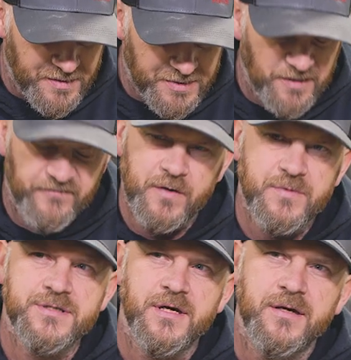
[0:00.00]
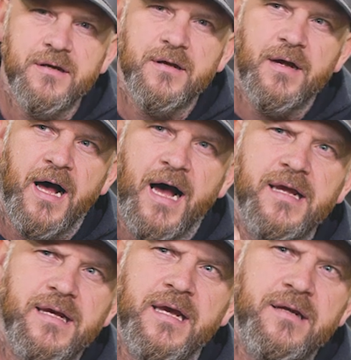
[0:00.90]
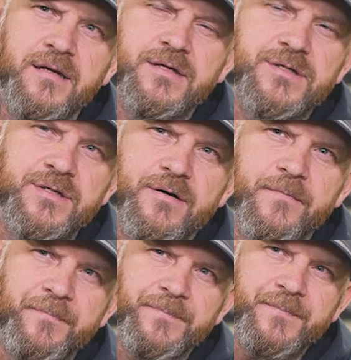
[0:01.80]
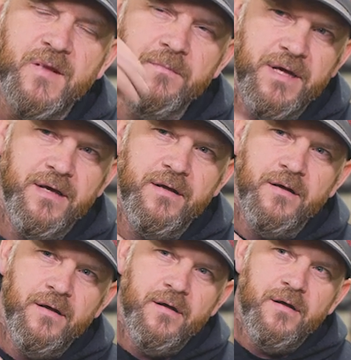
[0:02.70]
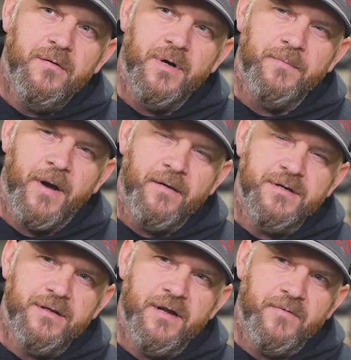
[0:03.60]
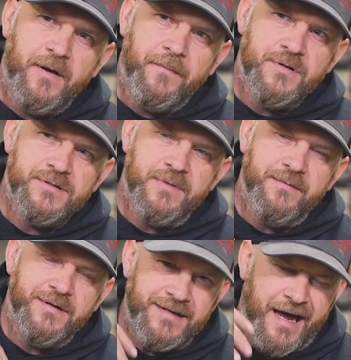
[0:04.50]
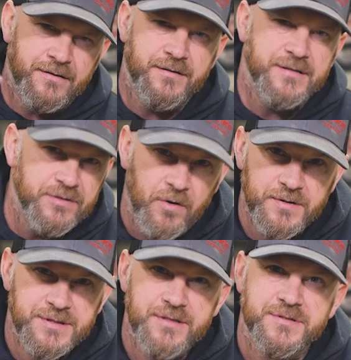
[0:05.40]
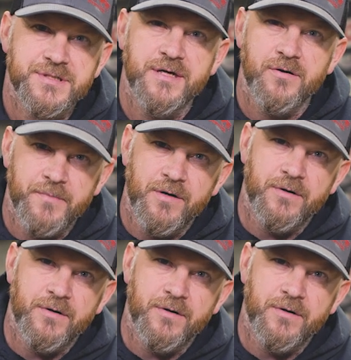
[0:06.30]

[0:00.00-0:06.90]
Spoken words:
some stuff that was like eye candy to me, but probably the other everyday person maybe not gonna notice it or see it or be